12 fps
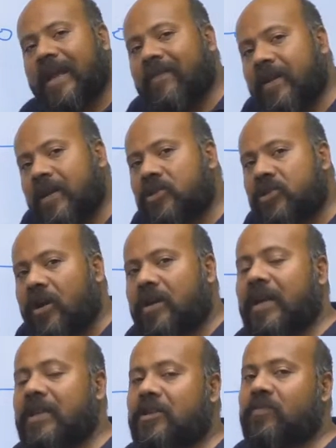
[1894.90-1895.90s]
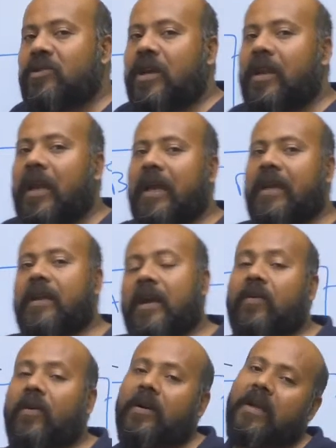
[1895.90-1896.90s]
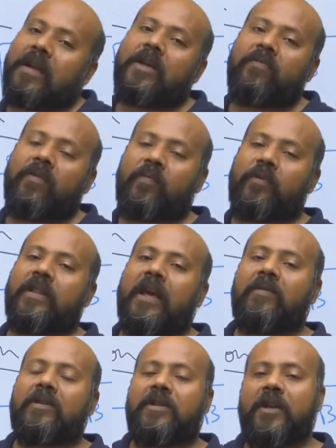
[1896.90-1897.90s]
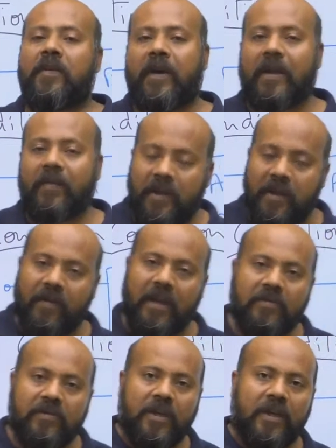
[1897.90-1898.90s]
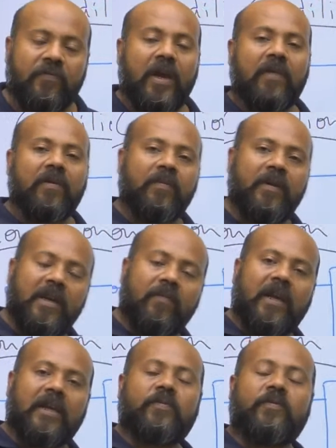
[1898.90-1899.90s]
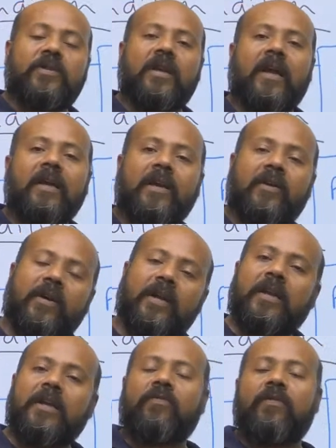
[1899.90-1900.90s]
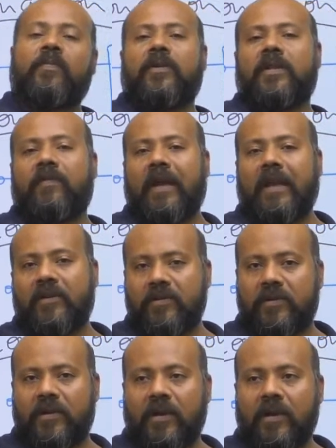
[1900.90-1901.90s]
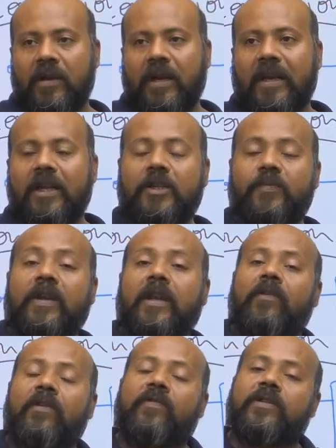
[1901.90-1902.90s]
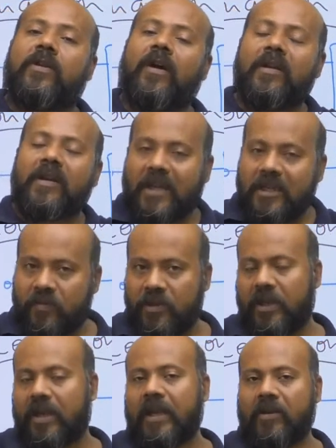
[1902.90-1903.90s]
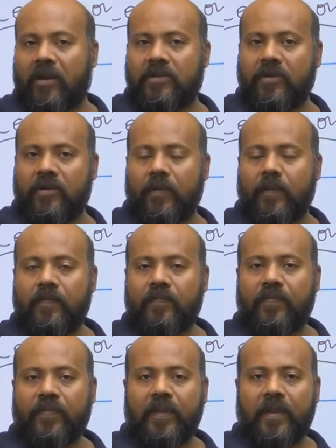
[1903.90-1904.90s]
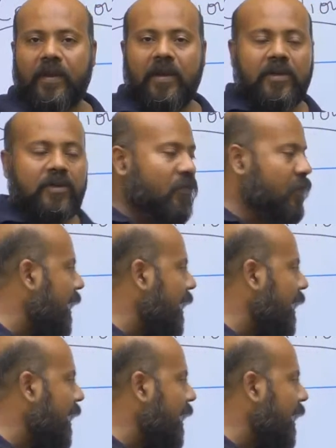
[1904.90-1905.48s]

are having a short transmission line, accordingly you will put the ABCD parameter values. If you have a medium transmission line, accordingly you will put the values and respectively for the long transmission line also. So